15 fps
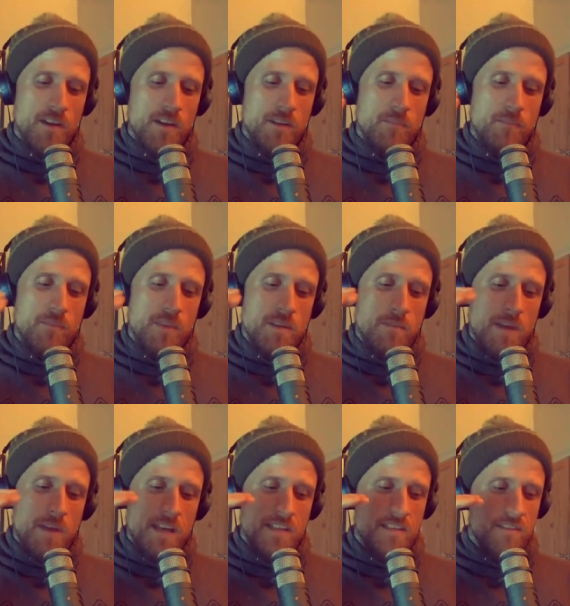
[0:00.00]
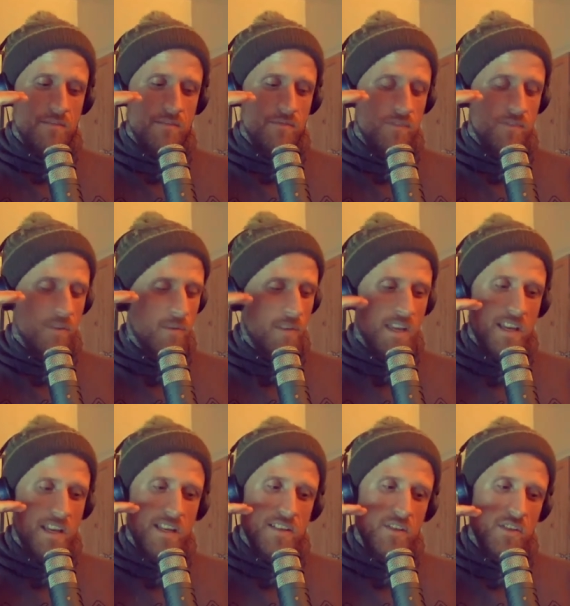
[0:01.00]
and the past few years,